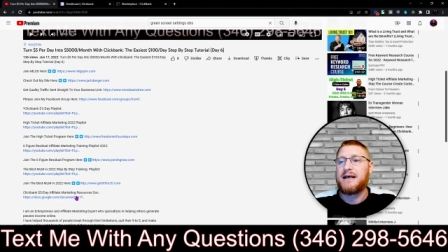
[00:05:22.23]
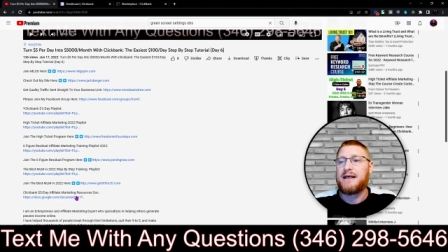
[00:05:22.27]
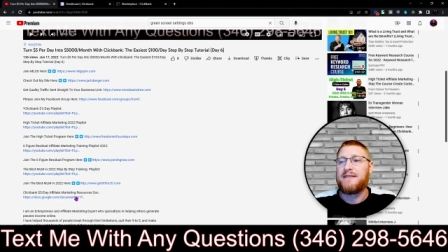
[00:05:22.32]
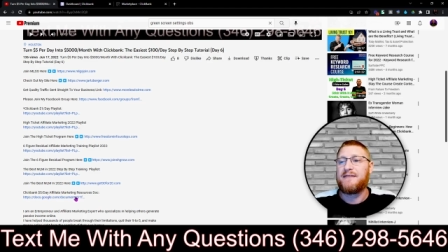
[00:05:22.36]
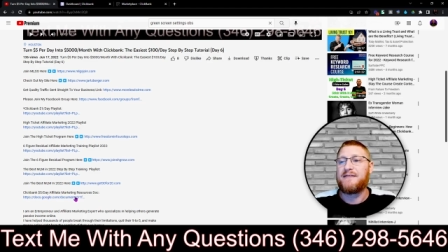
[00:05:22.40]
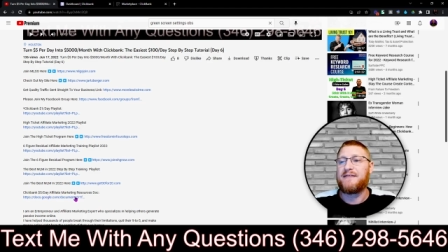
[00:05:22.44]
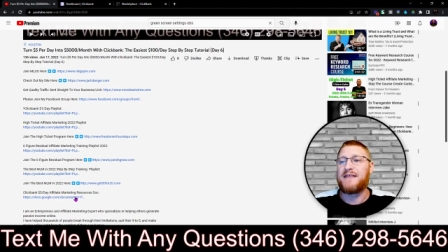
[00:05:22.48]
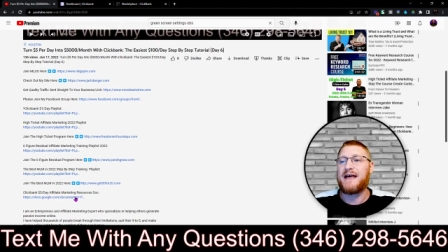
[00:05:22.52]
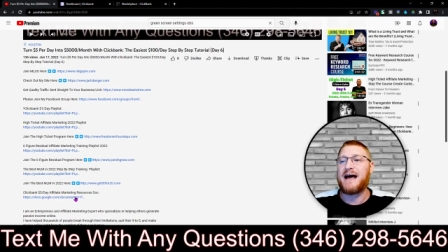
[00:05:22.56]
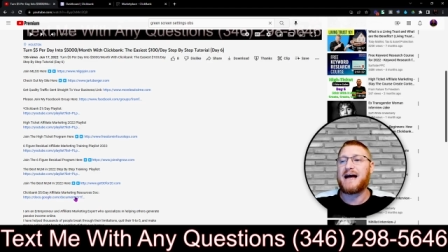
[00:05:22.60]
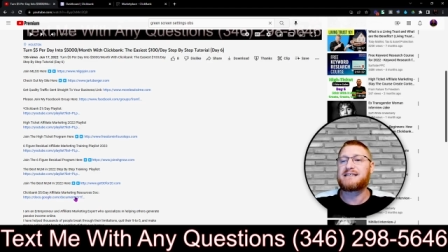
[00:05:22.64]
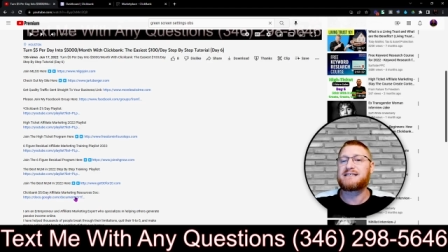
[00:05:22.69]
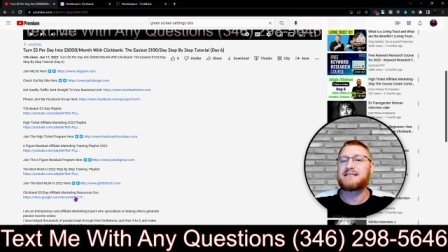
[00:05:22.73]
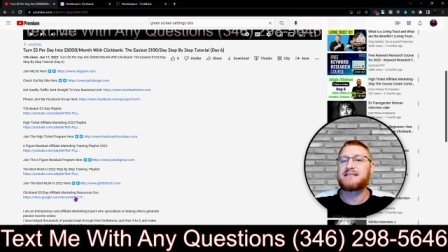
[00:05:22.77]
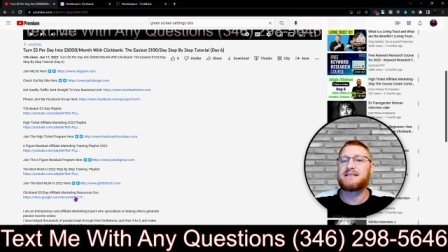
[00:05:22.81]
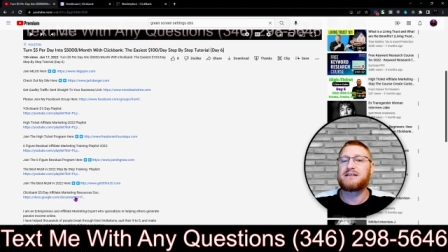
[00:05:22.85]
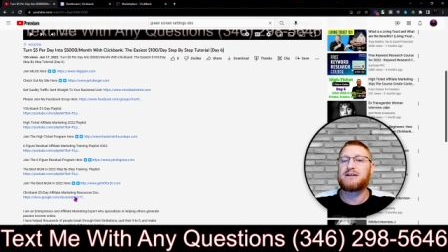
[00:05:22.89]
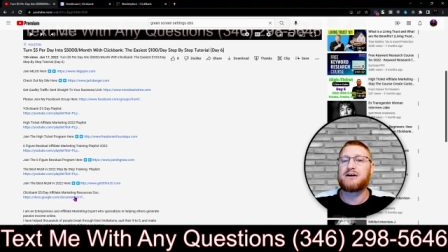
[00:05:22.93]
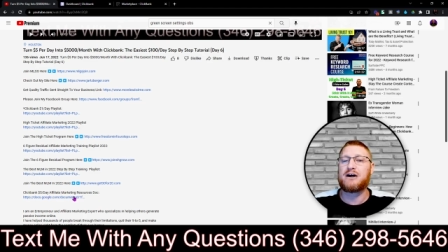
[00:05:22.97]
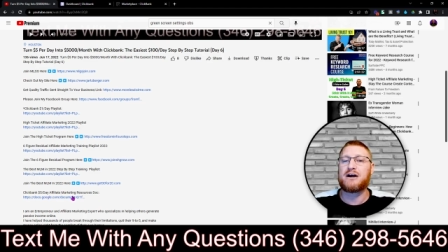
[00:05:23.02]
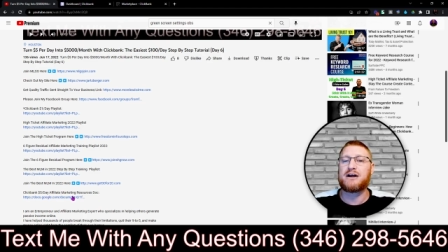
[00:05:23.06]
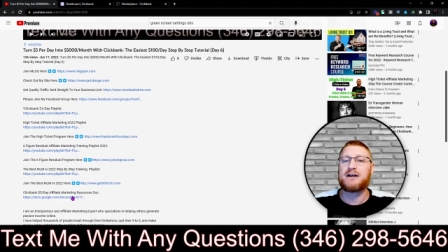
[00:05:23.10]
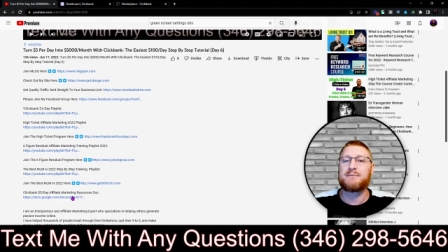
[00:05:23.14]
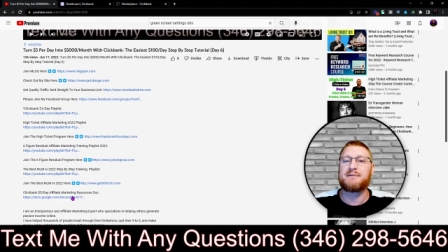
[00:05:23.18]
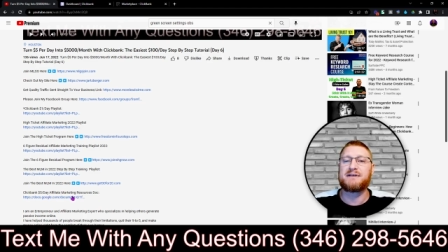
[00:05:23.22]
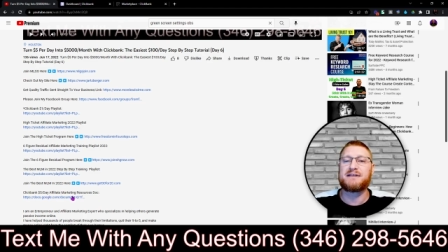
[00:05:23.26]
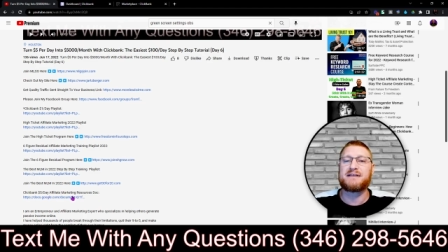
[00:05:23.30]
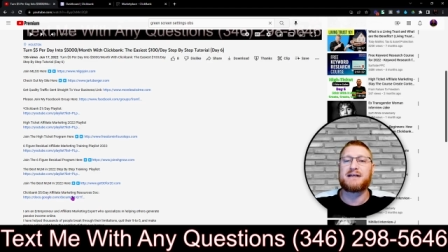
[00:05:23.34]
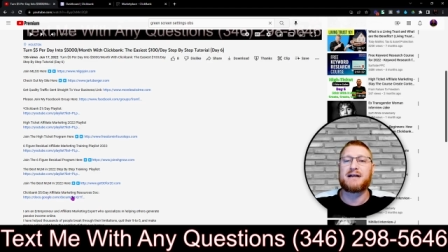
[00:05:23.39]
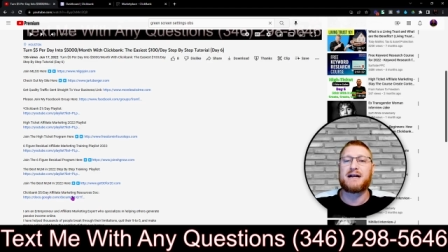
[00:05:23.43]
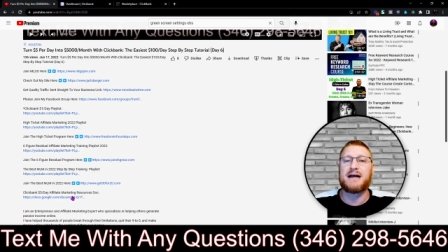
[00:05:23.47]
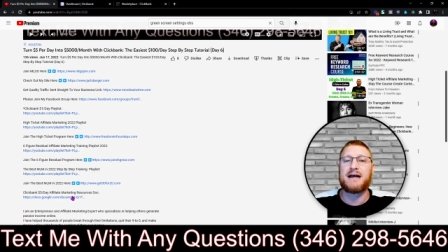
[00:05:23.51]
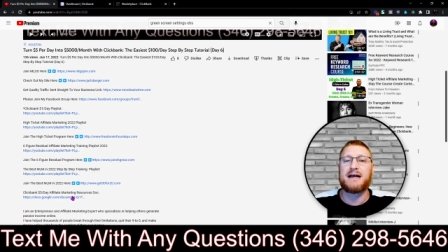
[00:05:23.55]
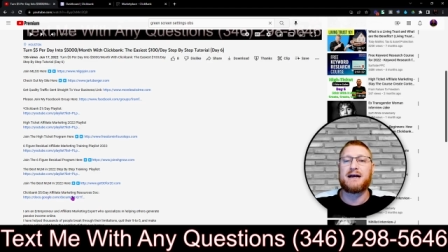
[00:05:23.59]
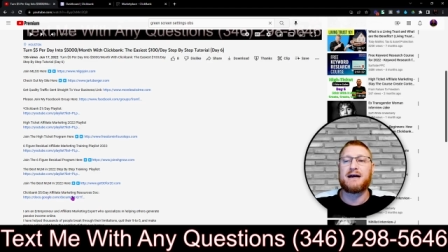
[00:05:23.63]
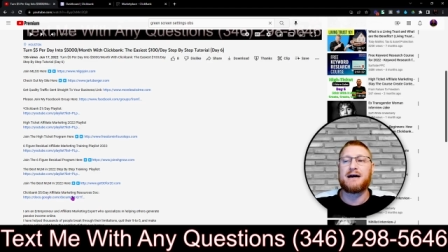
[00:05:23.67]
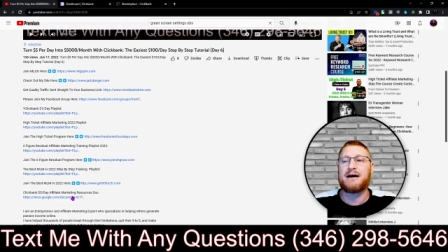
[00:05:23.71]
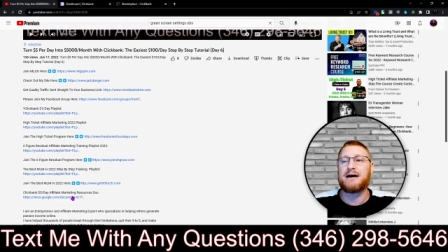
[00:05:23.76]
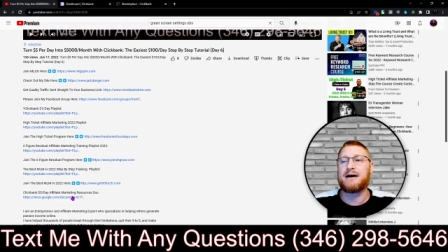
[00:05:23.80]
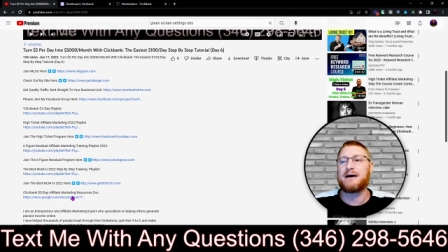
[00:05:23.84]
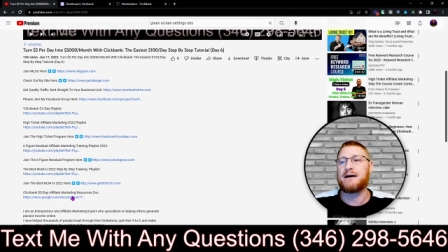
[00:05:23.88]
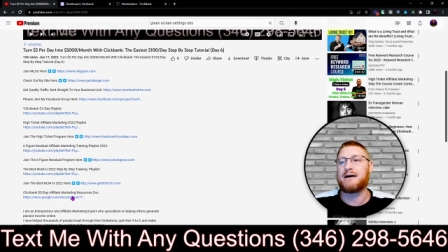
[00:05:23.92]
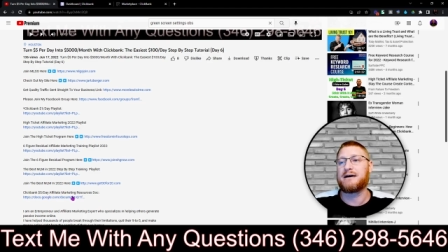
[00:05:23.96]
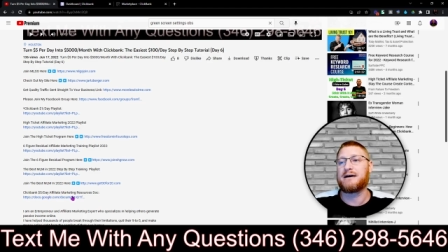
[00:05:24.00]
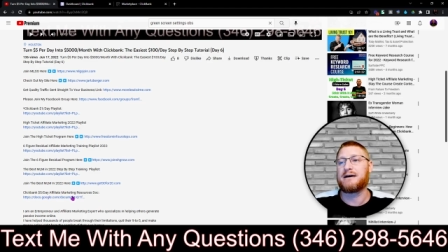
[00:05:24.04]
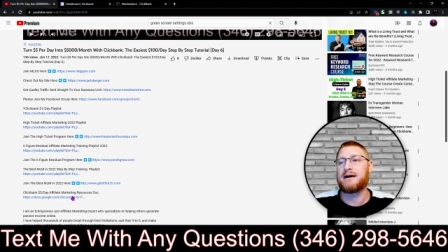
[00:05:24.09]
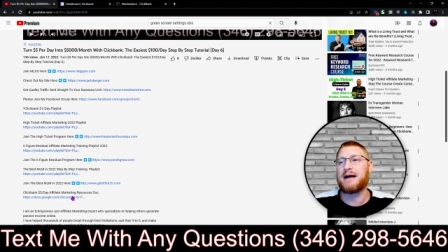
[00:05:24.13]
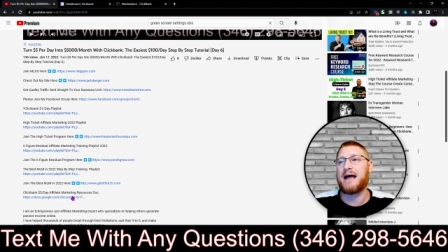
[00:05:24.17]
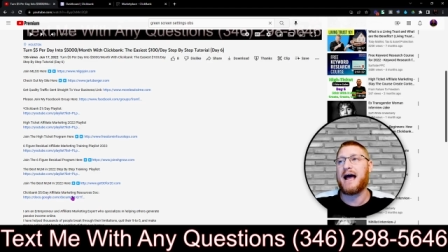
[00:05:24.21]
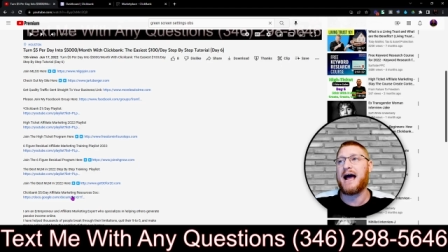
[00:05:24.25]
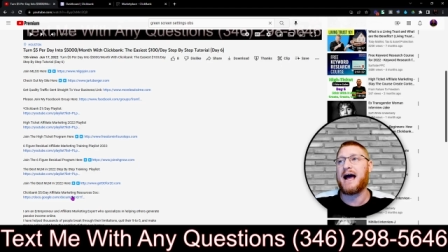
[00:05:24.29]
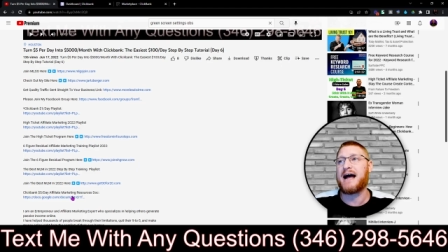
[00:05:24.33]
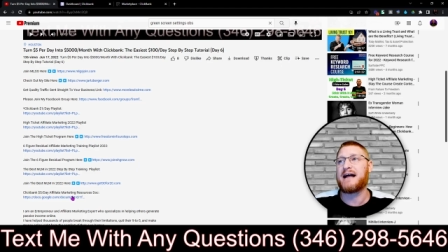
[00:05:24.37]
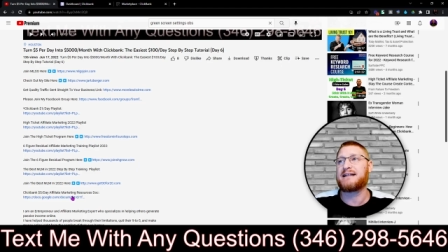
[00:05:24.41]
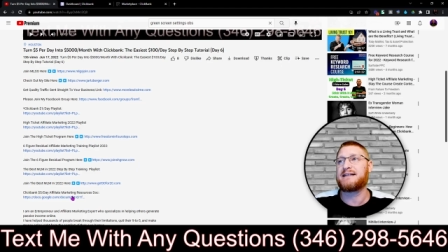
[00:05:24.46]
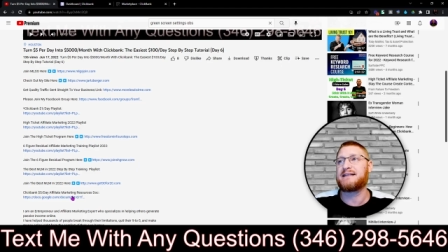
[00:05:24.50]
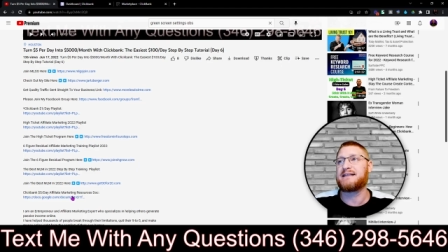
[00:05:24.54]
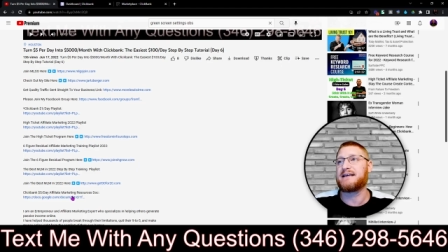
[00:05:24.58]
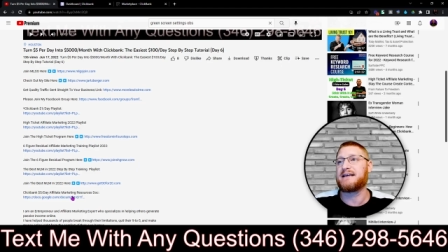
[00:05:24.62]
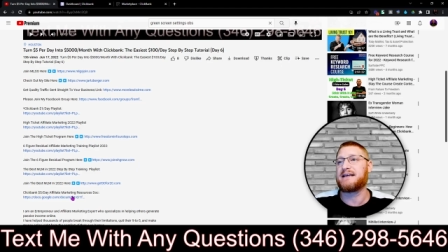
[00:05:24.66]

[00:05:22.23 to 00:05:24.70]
That's the document that I add